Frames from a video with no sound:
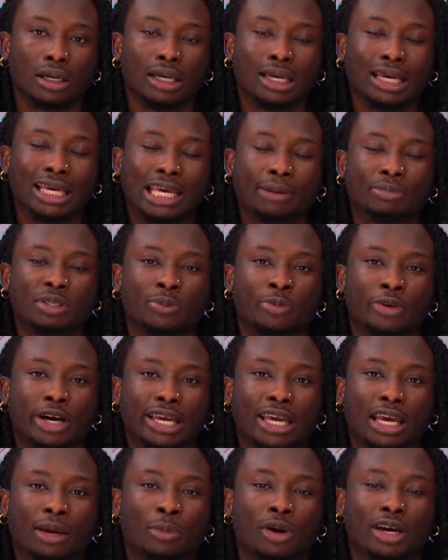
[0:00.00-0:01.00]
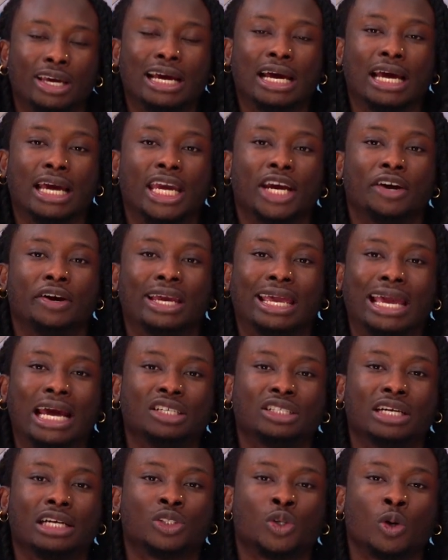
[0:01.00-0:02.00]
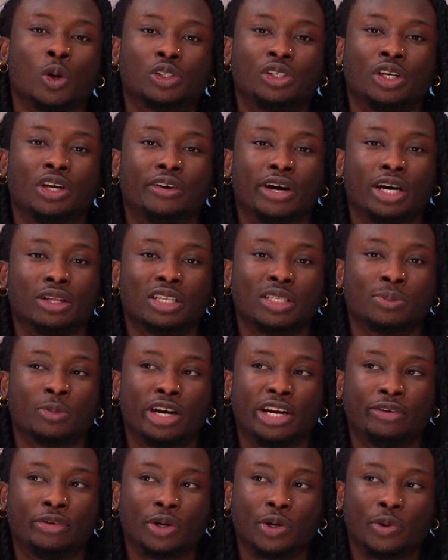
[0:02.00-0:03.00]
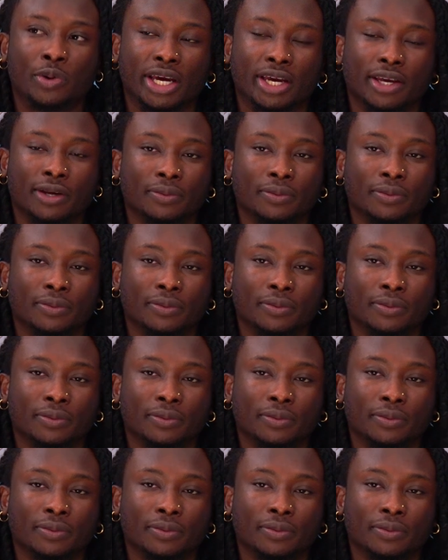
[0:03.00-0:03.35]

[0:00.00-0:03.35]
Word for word: keeps breaking, but yeah, here Ikeja. Talk to you all this morning real quick